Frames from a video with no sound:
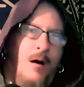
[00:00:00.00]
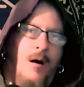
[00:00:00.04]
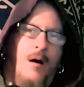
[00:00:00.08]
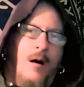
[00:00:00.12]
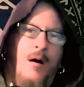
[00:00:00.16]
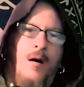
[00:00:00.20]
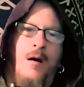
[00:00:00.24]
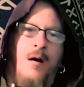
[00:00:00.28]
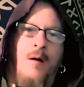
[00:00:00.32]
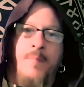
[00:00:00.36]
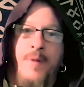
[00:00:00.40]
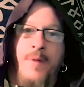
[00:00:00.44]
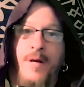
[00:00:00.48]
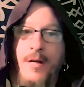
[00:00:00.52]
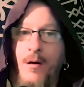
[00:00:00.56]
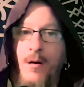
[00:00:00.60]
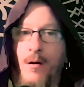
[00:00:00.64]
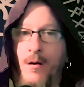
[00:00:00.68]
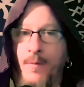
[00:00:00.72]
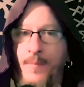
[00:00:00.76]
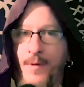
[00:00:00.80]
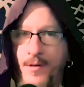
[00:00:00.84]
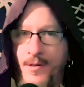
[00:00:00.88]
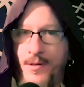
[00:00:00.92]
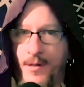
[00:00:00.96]
uh,
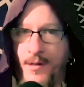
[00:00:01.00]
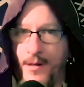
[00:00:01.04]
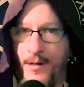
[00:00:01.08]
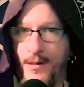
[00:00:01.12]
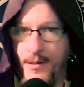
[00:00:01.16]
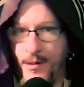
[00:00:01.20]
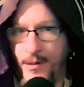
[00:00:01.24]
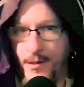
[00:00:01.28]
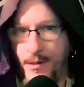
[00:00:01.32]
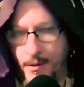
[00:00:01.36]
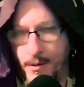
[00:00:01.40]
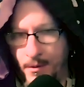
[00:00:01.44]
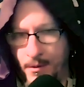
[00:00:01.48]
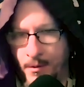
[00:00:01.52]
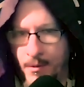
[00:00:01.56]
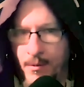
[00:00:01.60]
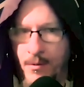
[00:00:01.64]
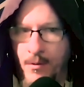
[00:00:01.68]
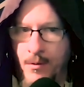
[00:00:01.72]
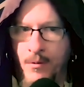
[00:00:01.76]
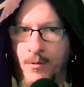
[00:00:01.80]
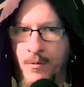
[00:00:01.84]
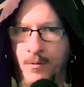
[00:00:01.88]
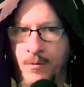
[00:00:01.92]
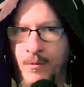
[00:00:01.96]
Midgard Musings,
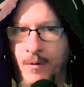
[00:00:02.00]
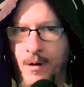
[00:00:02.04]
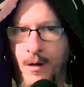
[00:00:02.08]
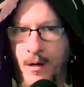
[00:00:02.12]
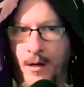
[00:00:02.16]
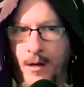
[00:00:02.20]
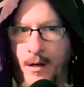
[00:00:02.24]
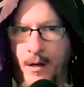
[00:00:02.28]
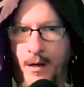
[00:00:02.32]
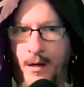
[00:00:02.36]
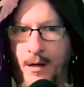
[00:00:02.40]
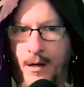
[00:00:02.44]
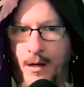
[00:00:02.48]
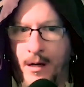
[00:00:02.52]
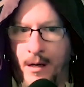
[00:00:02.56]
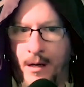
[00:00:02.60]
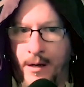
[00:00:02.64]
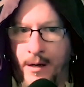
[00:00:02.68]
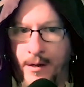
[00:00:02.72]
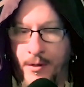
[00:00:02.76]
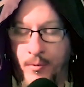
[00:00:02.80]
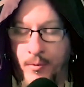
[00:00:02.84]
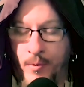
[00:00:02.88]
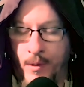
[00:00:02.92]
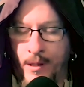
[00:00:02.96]
who uh,
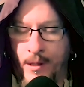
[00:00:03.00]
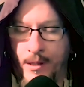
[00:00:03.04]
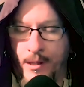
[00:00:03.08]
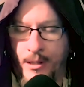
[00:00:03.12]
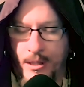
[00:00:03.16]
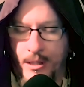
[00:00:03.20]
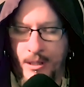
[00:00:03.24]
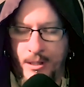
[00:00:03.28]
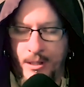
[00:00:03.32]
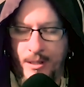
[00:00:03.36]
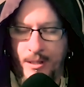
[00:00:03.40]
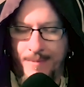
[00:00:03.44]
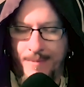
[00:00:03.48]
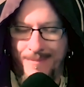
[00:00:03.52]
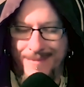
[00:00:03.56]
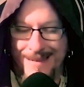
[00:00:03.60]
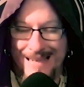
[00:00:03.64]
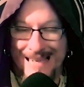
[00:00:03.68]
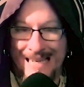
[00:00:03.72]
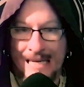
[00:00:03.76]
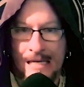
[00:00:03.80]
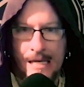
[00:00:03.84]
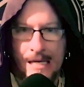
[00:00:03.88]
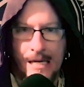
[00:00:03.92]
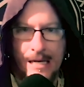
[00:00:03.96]
is really just
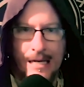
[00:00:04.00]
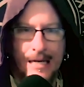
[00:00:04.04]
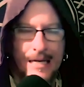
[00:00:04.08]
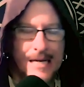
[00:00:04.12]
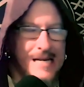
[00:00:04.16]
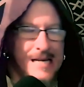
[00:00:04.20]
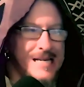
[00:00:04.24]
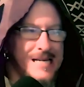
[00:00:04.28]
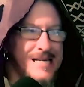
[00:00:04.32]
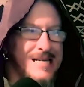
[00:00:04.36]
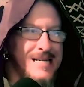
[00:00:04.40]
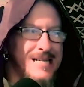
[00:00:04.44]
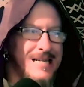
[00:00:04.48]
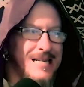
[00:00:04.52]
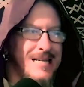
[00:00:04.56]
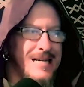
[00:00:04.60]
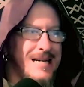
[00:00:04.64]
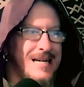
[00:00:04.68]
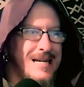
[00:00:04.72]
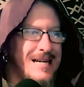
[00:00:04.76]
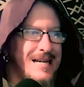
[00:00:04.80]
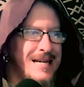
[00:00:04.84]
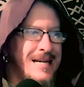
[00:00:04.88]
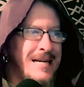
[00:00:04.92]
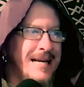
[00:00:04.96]
me,
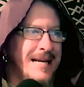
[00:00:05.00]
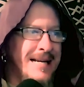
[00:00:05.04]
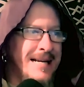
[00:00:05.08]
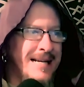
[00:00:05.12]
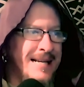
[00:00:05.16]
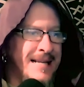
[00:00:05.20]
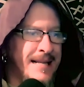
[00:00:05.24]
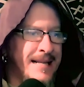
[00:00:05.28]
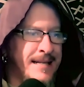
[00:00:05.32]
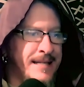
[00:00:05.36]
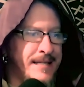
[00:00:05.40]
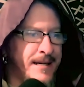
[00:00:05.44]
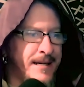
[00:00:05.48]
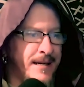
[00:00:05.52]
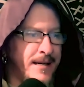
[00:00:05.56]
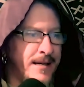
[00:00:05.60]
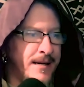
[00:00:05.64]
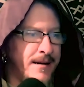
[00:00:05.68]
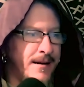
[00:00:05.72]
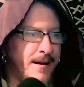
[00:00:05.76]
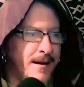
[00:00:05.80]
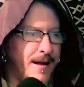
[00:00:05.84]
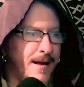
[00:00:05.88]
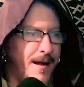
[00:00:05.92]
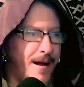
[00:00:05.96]
and
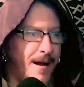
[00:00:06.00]
uh,